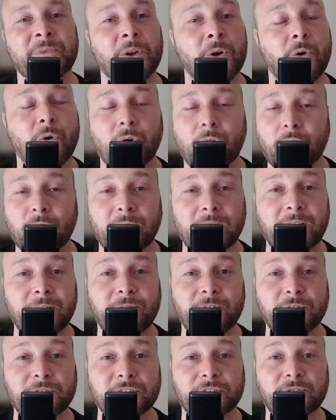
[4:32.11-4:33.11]
or if you
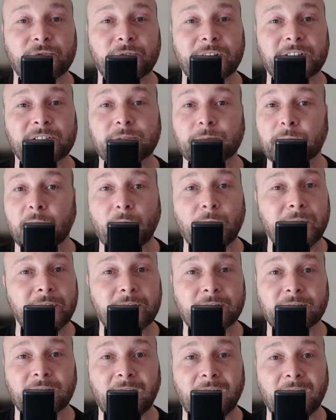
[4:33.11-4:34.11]
just finished mowing your
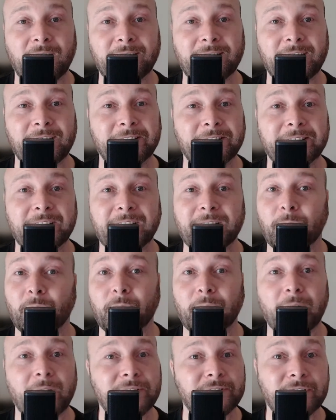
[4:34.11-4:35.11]
lawn and you got to
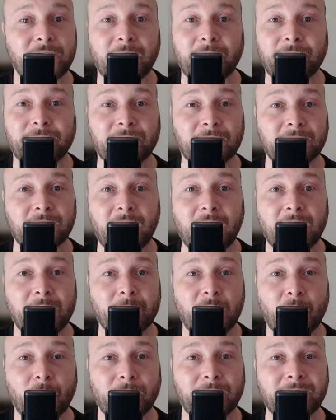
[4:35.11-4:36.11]
wash off your
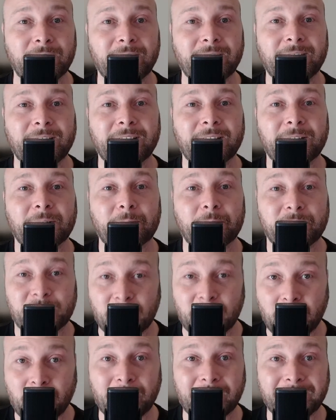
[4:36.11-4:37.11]
lawnmower,
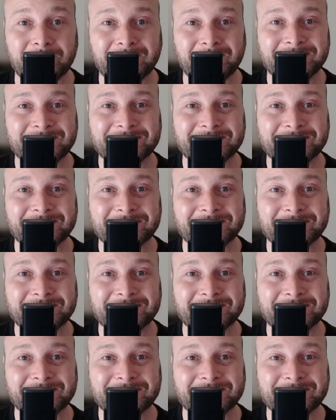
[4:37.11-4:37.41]
don't worry.